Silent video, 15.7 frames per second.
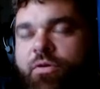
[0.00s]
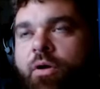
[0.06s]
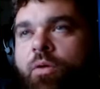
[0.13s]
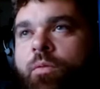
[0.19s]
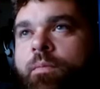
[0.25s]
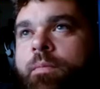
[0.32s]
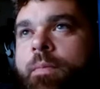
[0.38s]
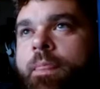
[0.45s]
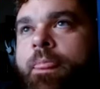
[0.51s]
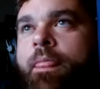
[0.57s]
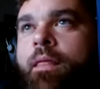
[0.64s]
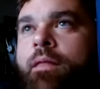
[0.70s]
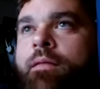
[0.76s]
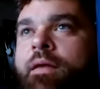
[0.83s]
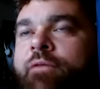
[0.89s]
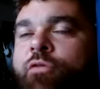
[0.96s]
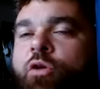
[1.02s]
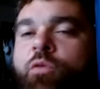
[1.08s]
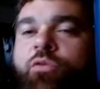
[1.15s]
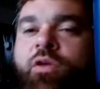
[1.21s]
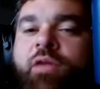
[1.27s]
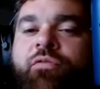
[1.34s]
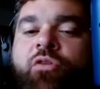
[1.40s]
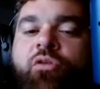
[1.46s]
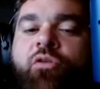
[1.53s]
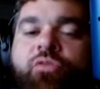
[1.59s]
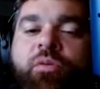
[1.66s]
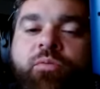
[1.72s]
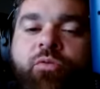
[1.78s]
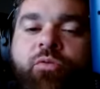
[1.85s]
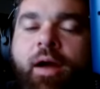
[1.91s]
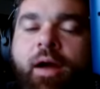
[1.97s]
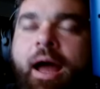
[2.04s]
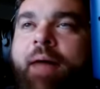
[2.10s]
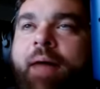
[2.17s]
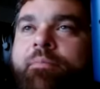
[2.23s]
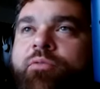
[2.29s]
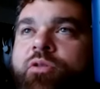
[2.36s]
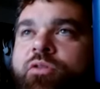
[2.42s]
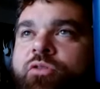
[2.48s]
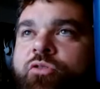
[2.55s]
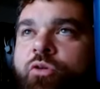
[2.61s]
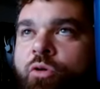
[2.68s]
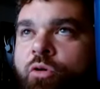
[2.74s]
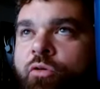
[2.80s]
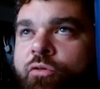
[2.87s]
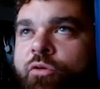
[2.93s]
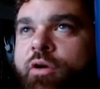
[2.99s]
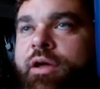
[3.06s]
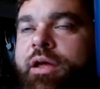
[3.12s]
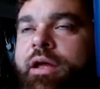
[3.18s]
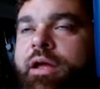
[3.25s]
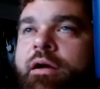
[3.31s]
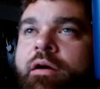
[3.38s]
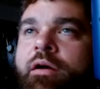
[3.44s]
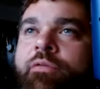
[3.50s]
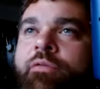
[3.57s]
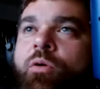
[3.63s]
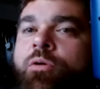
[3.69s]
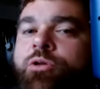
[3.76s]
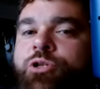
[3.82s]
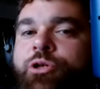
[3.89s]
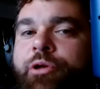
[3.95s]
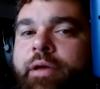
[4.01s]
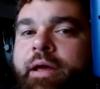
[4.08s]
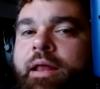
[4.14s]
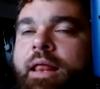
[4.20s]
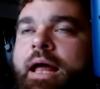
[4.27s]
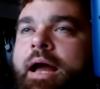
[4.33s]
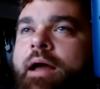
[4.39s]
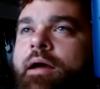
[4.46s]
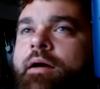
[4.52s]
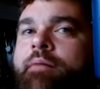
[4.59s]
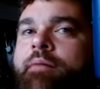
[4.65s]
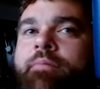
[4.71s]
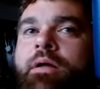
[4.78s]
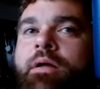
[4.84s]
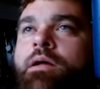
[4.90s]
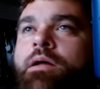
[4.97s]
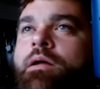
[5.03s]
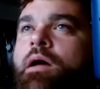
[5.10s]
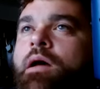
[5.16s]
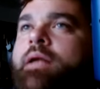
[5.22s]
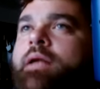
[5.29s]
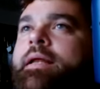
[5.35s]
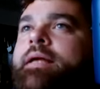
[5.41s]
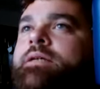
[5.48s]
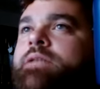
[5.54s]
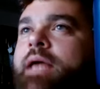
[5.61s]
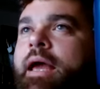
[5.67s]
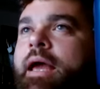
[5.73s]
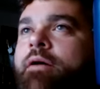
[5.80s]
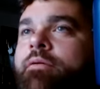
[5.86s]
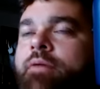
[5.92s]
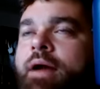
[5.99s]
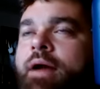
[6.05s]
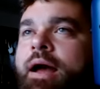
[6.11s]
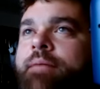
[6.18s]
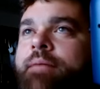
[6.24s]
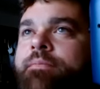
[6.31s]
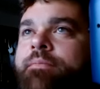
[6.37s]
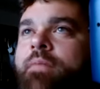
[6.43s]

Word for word: So if you subscribe to the school for a year, of course you get like a discount, right?